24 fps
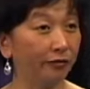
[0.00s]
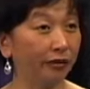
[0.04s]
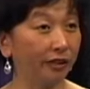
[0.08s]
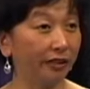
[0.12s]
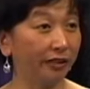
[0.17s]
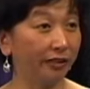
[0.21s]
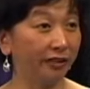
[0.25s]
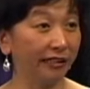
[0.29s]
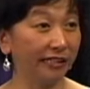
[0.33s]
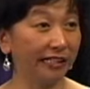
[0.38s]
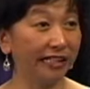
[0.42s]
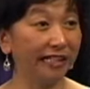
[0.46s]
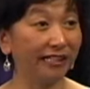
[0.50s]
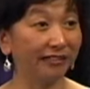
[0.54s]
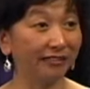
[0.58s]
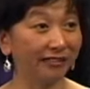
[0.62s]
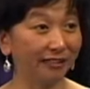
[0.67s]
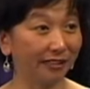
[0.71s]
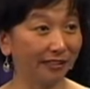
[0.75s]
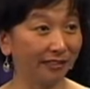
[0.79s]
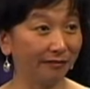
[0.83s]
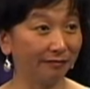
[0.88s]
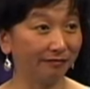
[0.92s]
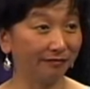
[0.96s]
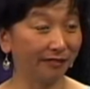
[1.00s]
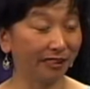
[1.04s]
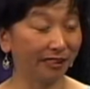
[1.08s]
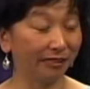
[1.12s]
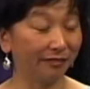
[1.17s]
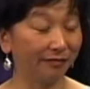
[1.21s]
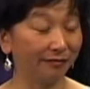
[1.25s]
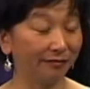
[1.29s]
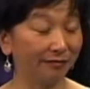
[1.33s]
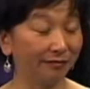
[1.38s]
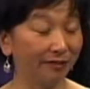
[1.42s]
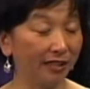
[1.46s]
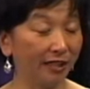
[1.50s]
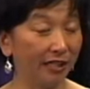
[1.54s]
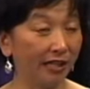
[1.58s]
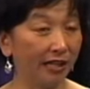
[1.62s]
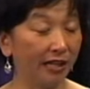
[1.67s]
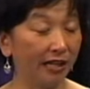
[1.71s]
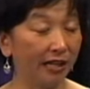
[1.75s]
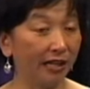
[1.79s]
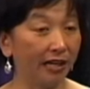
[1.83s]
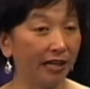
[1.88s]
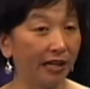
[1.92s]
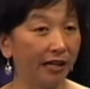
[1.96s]
in theatre and
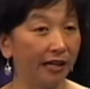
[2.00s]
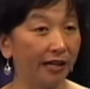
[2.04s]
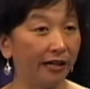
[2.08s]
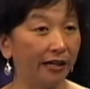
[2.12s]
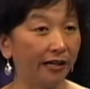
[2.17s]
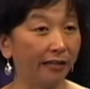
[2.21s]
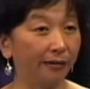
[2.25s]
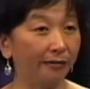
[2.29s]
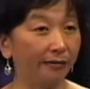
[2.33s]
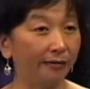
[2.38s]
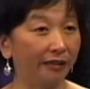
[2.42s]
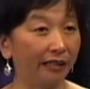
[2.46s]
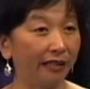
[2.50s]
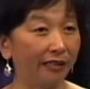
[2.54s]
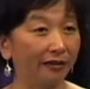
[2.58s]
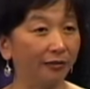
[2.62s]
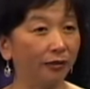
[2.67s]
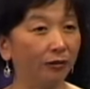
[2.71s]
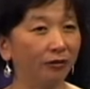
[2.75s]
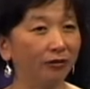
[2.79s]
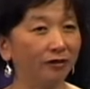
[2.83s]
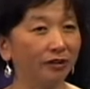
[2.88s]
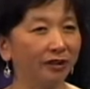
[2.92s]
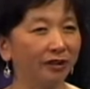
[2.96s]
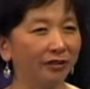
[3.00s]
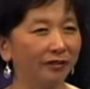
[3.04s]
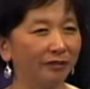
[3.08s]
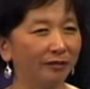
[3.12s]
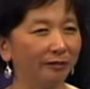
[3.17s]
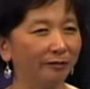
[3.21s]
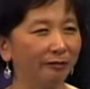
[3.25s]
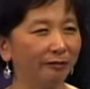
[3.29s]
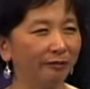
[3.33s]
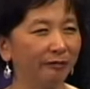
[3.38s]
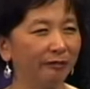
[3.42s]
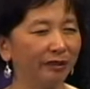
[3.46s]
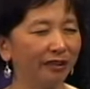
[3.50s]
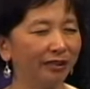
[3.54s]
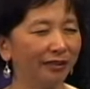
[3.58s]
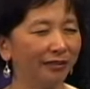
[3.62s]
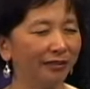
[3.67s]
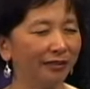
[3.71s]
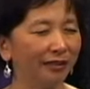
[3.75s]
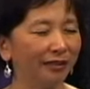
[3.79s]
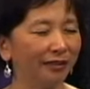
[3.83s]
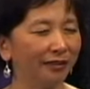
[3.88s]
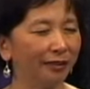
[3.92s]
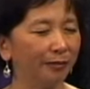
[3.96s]
um, and also
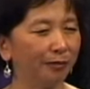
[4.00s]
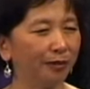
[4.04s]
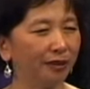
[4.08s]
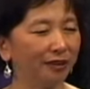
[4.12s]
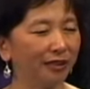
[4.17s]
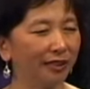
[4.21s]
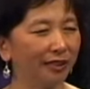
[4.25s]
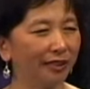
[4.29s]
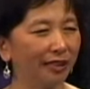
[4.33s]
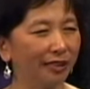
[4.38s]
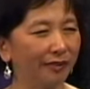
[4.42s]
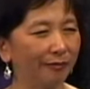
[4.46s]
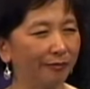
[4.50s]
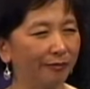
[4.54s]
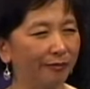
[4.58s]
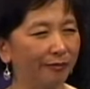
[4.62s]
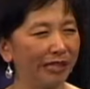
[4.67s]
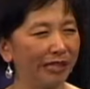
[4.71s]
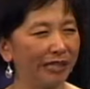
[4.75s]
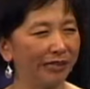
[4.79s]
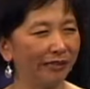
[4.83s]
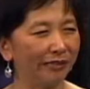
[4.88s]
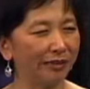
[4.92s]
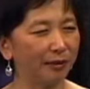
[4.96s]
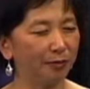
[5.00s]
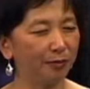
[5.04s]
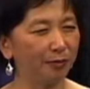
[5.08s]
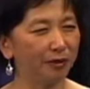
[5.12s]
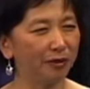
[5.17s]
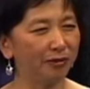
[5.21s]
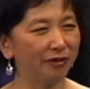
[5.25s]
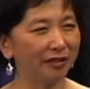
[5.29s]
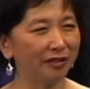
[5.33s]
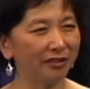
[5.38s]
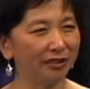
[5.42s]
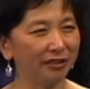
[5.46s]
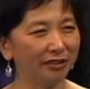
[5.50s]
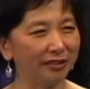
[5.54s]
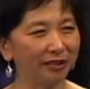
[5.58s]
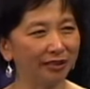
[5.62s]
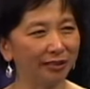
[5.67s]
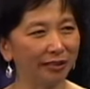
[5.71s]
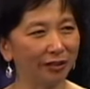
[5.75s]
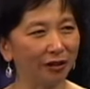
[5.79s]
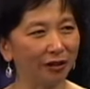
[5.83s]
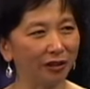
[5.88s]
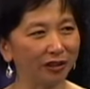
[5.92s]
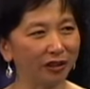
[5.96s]
it I suppose I had experiences
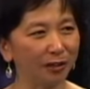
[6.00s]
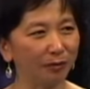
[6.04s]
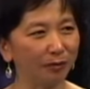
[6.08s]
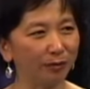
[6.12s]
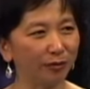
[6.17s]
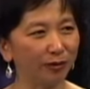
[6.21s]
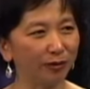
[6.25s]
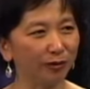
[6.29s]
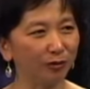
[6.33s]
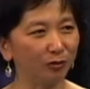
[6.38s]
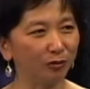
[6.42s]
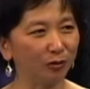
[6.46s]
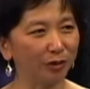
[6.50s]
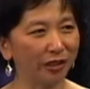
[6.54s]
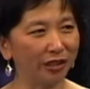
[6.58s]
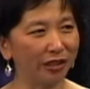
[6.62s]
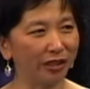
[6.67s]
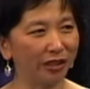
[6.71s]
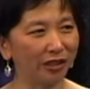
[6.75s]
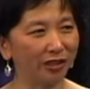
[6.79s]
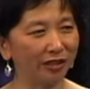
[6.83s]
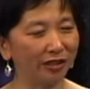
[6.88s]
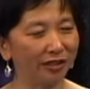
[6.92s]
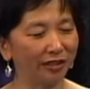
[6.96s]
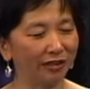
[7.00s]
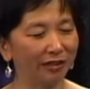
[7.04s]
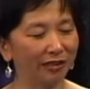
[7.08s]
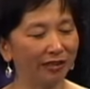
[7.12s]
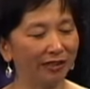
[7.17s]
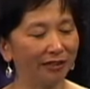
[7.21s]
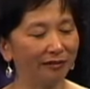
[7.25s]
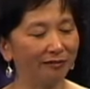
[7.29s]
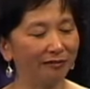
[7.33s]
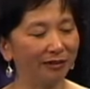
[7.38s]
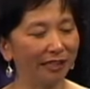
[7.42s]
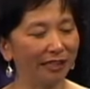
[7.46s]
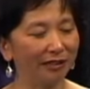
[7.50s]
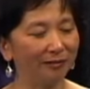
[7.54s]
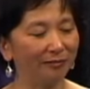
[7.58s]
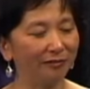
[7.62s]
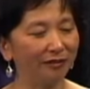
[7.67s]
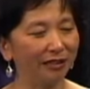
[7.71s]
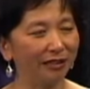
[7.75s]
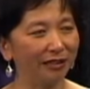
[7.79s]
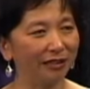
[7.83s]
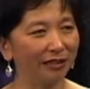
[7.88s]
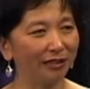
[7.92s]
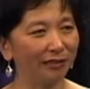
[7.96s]
in the hospital which made
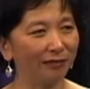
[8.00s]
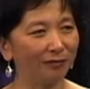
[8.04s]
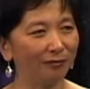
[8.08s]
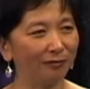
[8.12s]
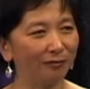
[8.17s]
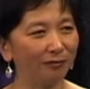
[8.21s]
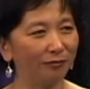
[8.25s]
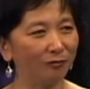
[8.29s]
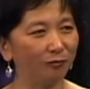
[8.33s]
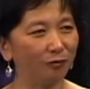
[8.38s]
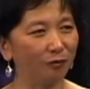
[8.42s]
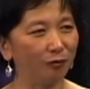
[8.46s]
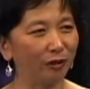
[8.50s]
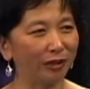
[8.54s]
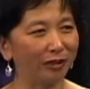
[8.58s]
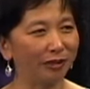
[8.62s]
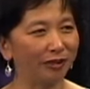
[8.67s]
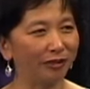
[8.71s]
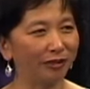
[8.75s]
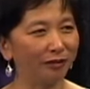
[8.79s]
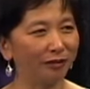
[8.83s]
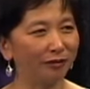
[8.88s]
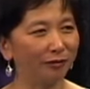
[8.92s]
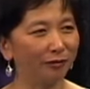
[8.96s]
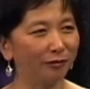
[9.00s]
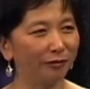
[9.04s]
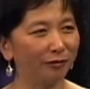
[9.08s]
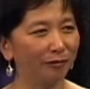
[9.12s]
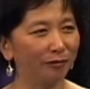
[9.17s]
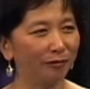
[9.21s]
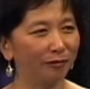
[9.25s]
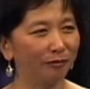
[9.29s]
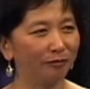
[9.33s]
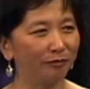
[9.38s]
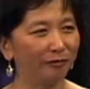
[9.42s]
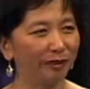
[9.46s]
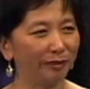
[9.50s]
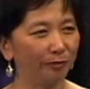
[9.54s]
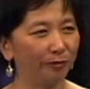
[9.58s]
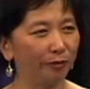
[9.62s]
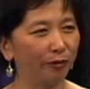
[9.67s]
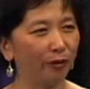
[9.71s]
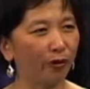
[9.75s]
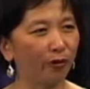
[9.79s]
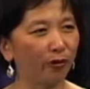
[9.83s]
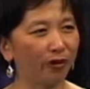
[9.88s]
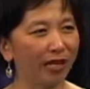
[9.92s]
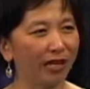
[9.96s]
me um, want to be
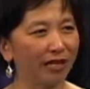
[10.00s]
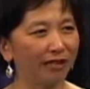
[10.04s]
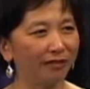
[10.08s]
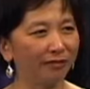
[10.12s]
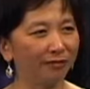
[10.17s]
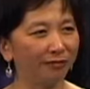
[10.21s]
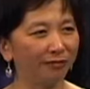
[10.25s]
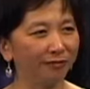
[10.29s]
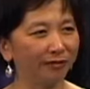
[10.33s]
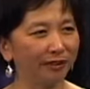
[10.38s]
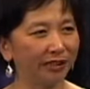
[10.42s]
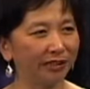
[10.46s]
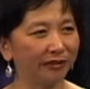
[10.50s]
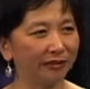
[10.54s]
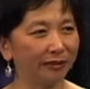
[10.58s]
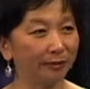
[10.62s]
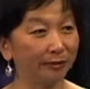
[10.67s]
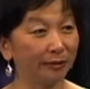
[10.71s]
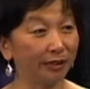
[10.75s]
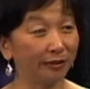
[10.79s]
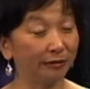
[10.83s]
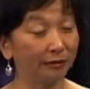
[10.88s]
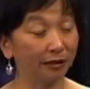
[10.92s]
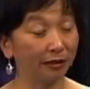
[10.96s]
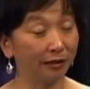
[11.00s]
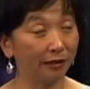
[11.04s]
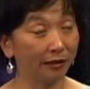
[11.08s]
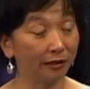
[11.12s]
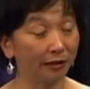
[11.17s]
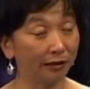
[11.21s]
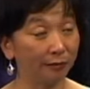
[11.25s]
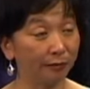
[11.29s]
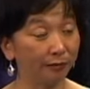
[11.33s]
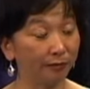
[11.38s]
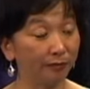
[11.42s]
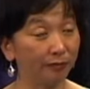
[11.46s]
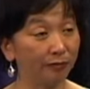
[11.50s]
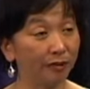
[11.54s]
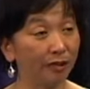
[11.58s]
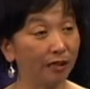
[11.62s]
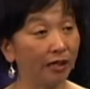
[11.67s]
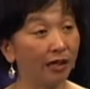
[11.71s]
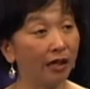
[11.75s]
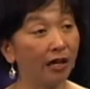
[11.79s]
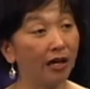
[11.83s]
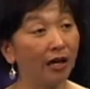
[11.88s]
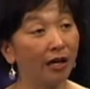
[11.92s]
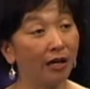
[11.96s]
pro-life because um,
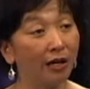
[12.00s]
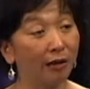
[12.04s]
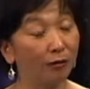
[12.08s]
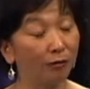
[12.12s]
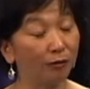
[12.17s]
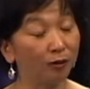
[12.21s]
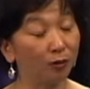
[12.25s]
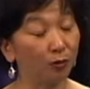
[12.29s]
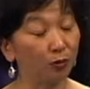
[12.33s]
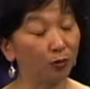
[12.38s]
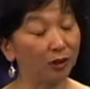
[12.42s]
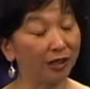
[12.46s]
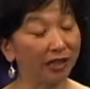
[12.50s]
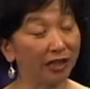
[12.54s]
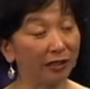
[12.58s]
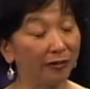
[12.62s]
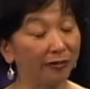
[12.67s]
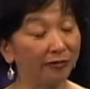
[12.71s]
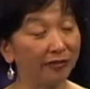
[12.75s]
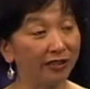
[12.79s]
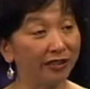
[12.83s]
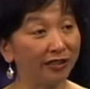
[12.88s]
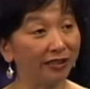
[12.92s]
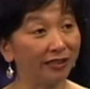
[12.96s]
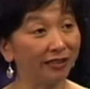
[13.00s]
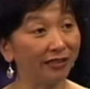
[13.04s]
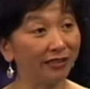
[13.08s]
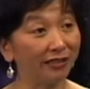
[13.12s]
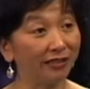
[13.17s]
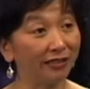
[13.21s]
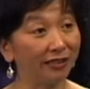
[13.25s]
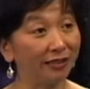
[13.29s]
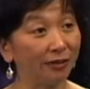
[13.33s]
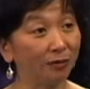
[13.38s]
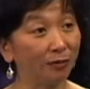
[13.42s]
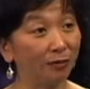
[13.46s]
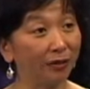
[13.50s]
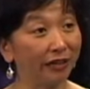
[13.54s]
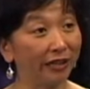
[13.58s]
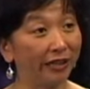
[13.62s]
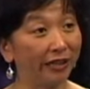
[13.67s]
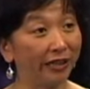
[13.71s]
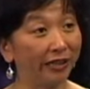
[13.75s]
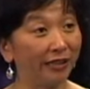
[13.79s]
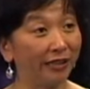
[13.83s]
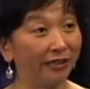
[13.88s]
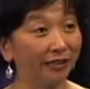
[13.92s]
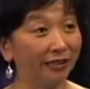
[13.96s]
I was working with a nurse
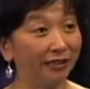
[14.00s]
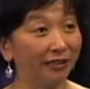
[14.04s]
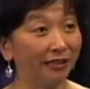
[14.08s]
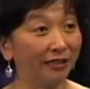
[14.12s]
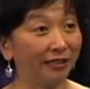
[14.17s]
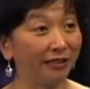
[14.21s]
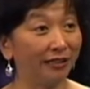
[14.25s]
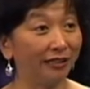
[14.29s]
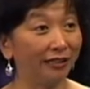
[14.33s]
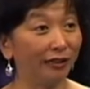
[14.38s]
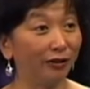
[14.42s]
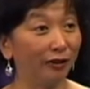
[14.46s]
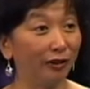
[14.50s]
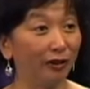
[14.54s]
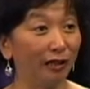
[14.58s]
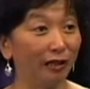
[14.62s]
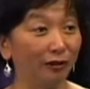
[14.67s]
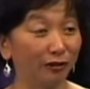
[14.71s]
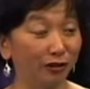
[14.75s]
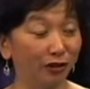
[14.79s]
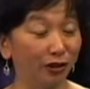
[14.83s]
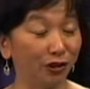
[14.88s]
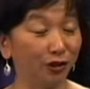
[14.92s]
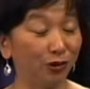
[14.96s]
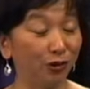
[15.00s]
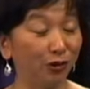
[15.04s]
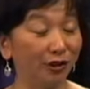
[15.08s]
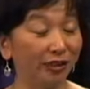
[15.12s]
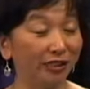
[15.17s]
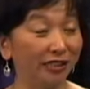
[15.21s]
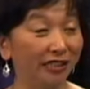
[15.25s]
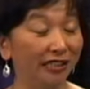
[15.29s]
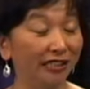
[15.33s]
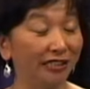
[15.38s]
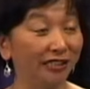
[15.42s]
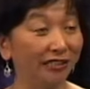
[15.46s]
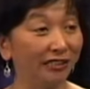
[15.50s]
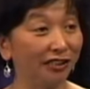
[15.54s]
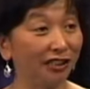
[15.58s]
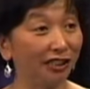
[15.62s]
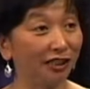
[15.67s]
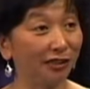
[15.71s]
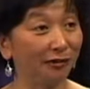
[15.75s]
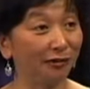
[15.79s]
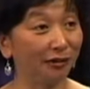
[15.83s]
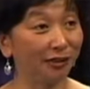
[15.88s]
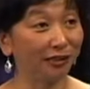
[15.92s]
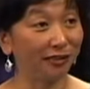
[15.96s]
where you know I was a student nurse and
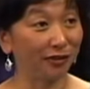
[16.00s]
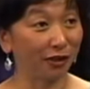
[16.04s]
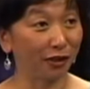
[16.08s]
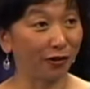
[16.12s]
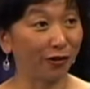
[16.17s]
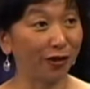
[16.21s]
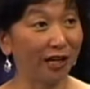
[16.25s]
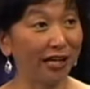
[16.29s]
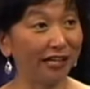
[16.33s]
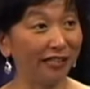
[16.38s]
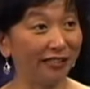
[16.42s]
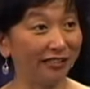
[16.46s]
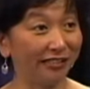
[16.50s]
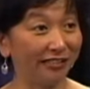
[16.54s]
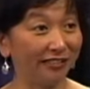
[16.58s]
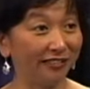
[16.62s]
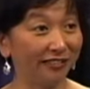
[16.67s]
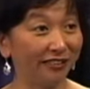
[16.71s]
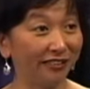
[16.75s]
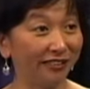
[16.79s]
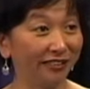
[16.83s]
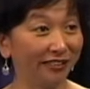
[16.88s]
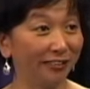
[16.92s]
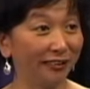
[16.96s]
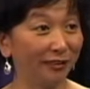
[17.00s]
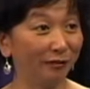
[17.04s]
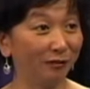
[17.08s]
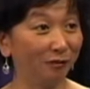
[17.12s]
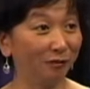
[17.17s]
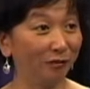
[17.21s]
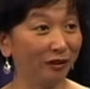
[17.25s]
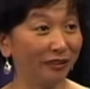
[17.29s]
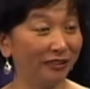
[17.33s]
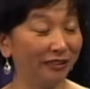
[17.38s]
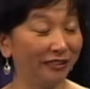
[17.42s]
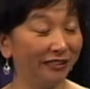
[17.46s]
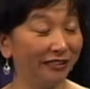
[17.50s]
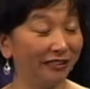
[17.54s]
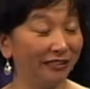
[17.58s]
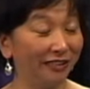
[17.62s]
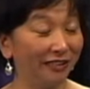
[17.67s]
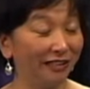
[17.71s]
she was a trained nurse and then we